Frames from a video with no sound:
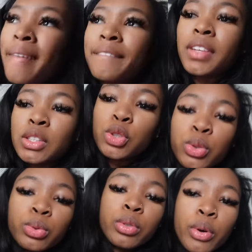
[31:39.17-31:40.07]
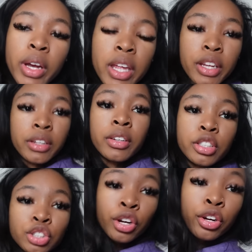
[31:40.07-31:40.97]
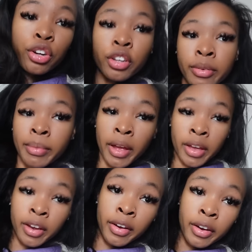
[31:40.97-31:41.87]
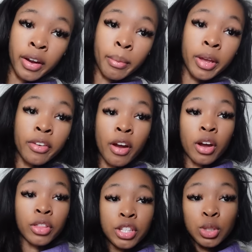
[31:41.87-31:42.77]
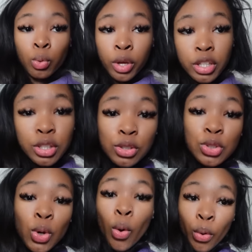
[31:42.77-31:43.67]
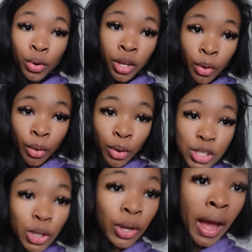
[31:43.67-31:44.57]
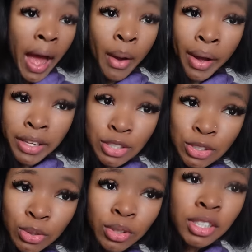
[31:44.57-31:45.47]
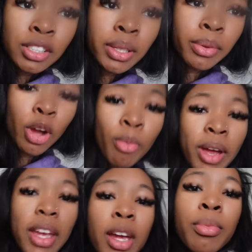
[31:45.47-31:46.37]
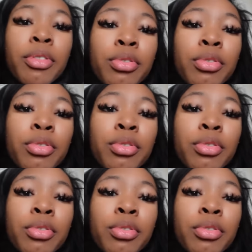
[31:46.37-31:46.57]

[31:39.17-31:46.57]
I'm fin to go ahead and start curling my hair. And I'm gonna give y'all this quick tutorial. Show y'all how I do. Is there something on my camera